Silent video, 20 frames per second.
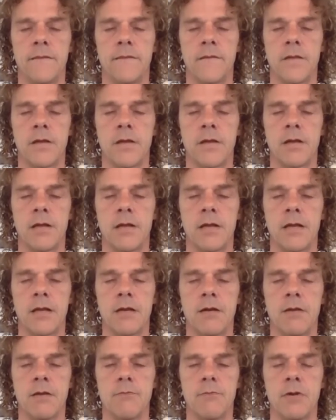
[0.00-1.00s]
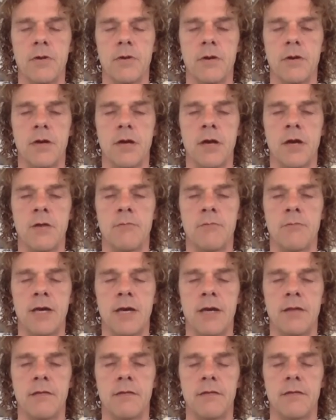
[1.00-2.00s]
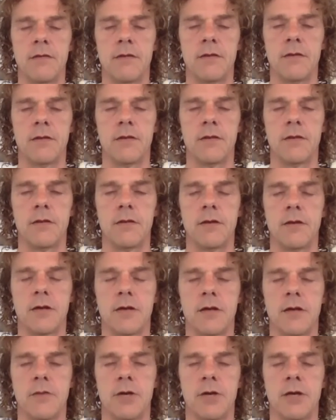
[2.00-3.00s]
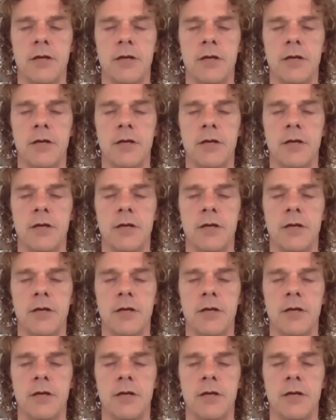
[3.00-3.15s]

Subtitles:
Cleaning up our mind and our body.